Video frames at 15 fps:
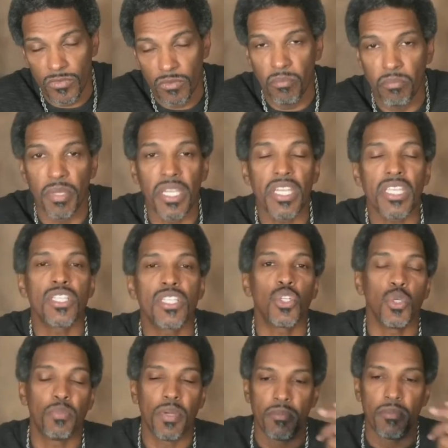Be
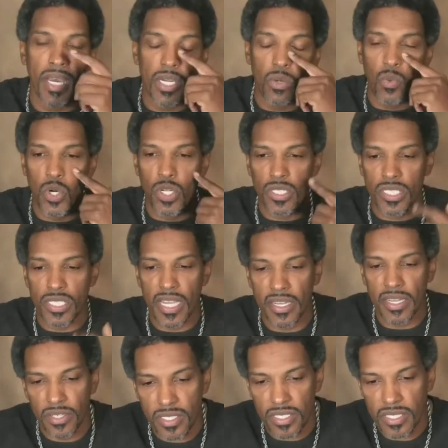stupid by the world
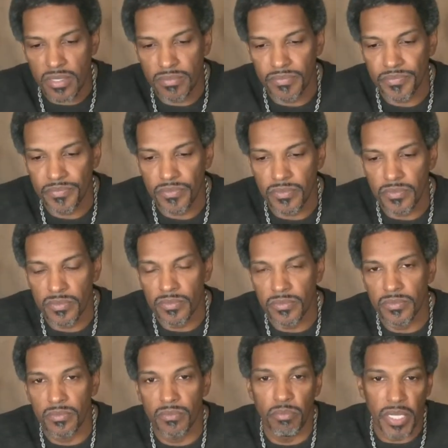standards.
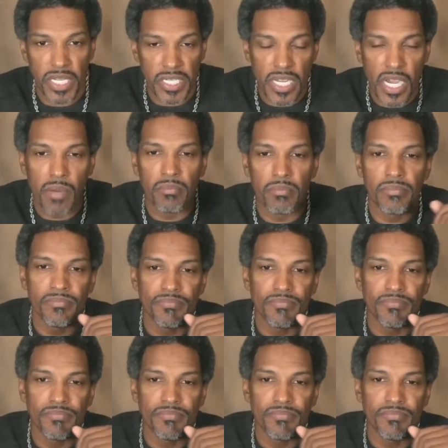Be dumb.